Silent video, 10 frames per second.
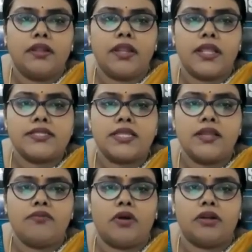Let's
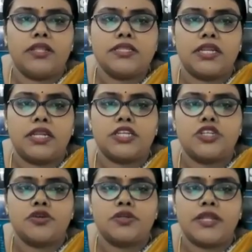see what this
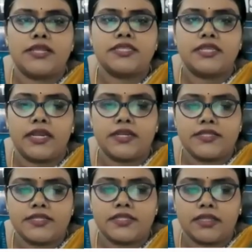ratio test
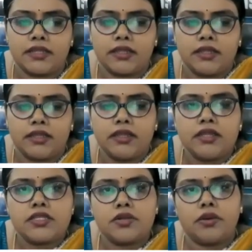states.
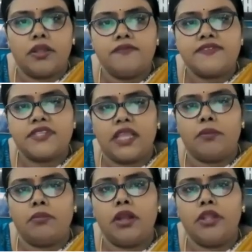So if
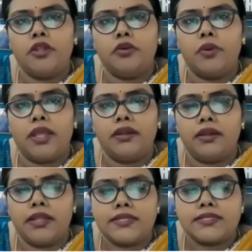sigma
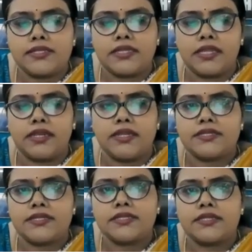un is a
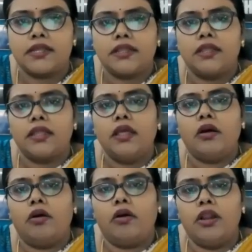series,
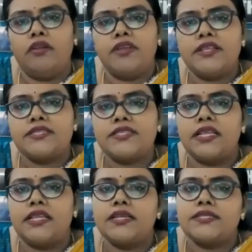always
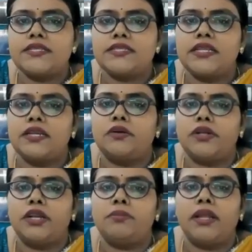series is
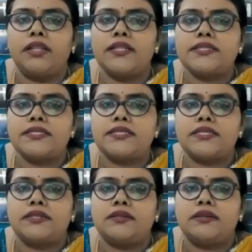denoted by this
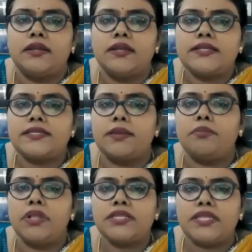
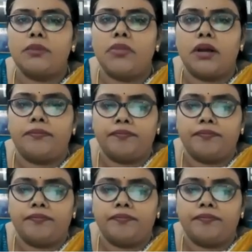symbol sigma.